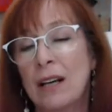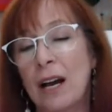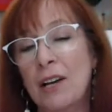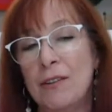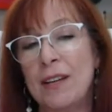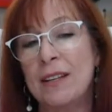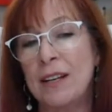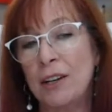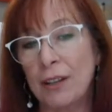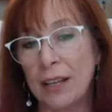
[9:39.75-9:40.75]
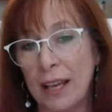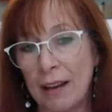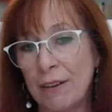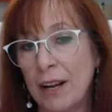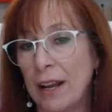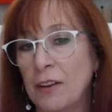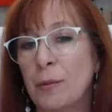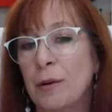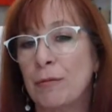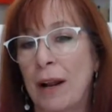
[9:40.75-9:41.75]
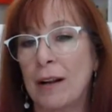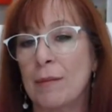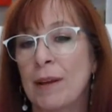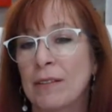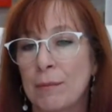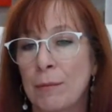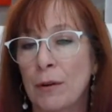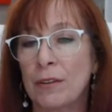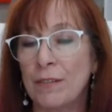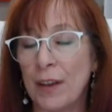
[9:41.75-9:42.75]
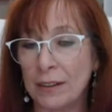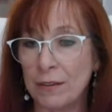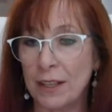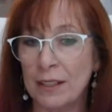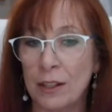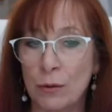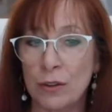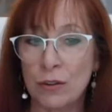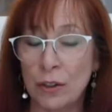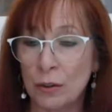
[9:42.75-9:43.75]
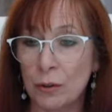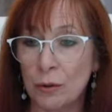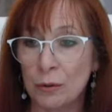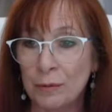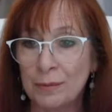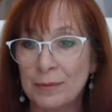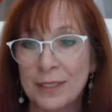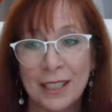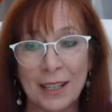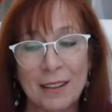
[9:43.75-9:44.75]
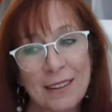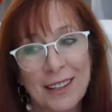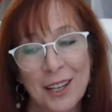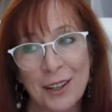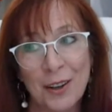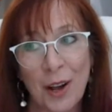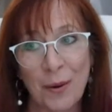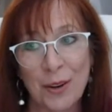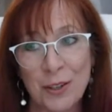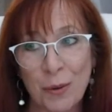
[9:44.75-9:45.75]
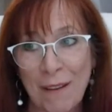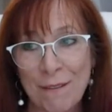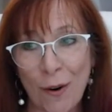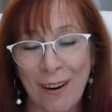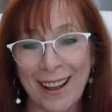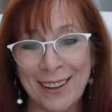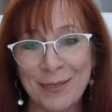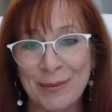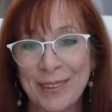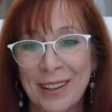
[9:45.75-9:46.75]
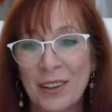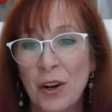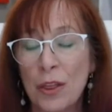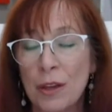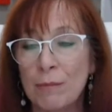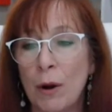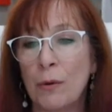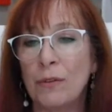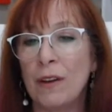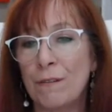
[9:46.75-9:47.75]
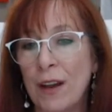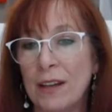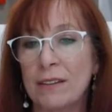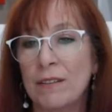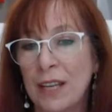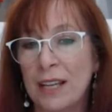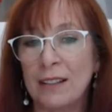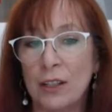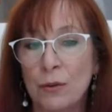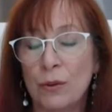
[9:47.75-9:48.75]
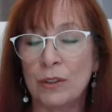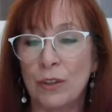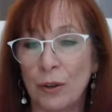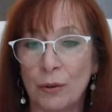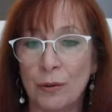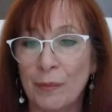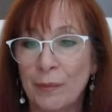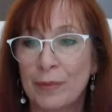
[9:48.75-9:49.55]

understand that nearly every expert recommends the most effective thing that you can do, and I want you to wait for it. The most effective thing that you can do